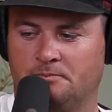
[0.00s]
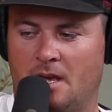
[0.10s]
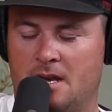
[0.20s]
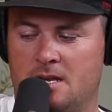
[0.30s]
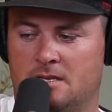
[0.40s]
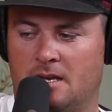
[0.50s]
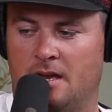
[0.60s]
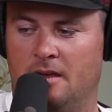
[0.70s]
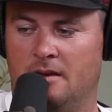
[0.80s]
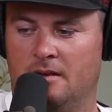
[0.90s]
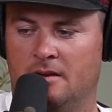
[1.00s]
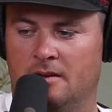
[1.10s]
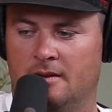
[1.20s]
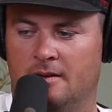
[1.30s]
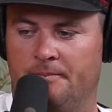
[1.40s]
and he said,
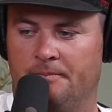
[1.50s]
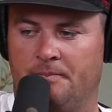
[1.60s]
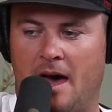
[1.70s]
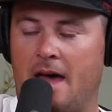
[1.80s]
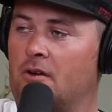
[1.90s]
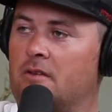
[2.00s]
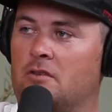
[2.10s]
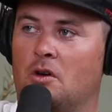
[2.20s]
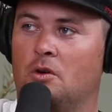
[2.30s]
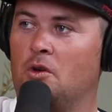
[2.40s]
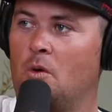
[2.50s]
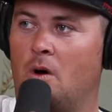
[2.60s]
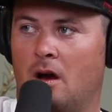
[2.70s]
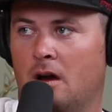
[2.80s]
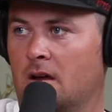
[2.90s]
I don't even know who you are.